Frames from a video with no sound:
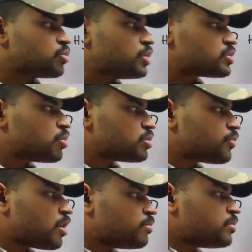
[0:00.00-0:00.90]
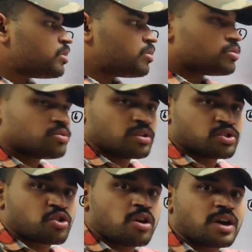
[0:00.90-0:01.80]
who is going to form the
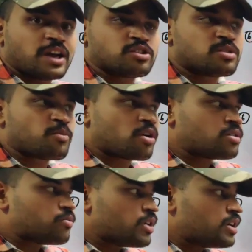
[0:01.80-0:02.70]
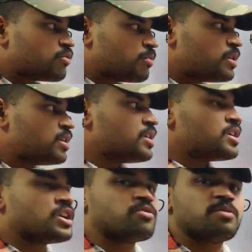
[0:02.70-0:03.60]
strong hydrogen bond? Where it will be?
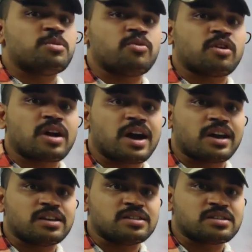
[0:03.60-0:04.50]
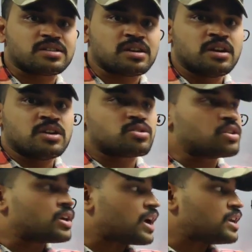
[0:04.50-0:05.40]
It will be for ice. So
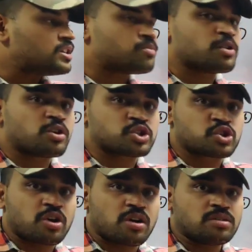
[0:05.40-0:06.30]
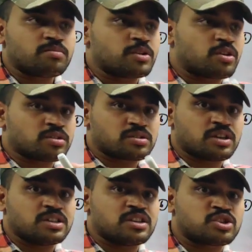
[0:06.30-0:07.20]
here ice, because strong, because
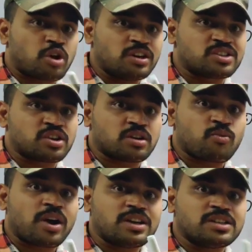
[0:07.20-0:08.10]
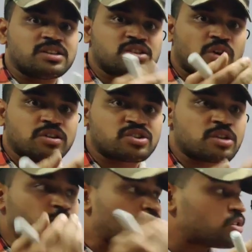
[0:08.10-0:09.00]
it is in solid state. Why it is in solid
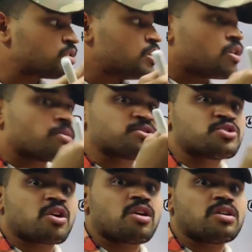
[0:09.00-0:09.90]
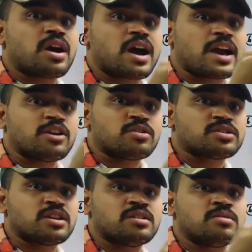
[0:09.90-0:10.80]
state? Because of strong
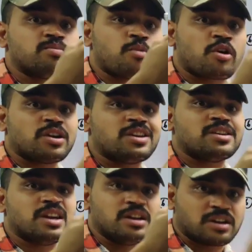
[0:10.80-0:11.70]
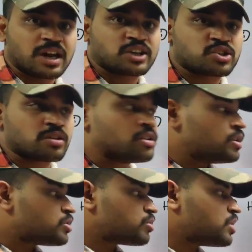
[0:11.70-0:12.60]
hydrogen bonding interaction.
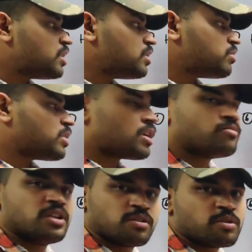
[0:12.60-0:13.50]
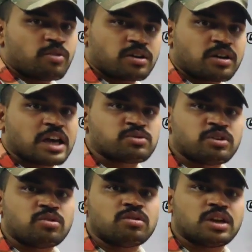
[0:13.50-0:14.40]
So then it will come liquid water. As we
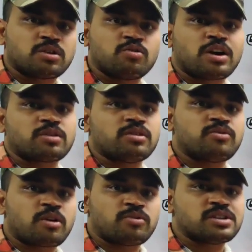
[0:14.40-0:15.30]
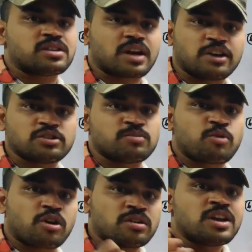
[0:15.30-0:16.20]
know, liquid water will form what is that? Hydrogen
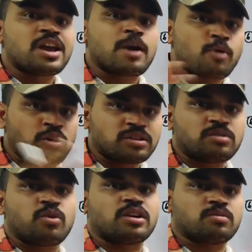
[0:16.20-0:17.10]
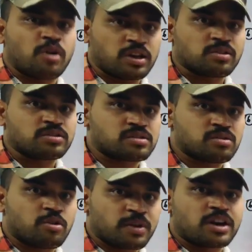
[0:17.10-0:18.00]
bond among the water molecules.
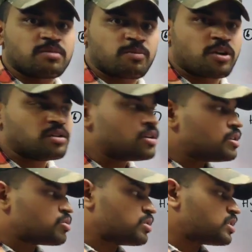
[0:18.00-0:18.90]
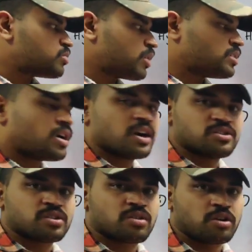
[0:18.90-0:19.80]
Hope you're getting my point. So this is what the
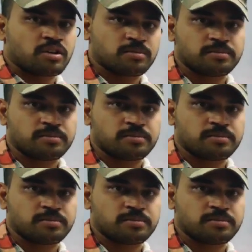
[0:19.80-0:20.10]
answer order.